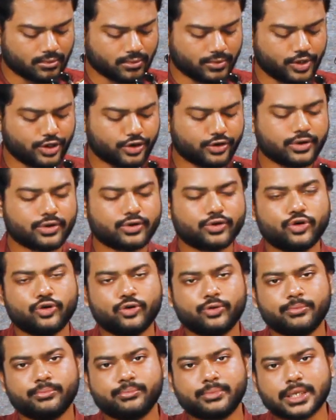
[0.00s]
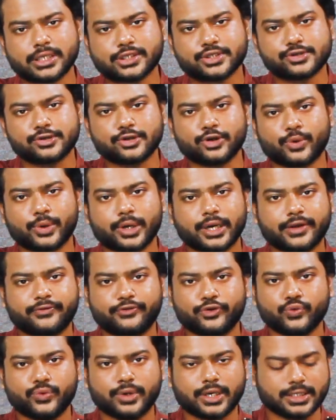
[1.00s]
You can go much slower
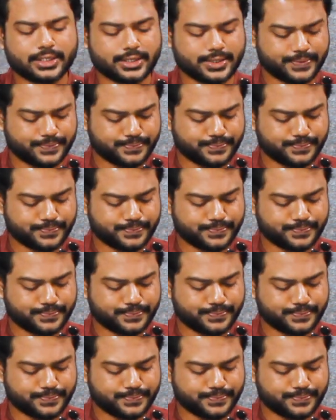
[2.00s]
if you want.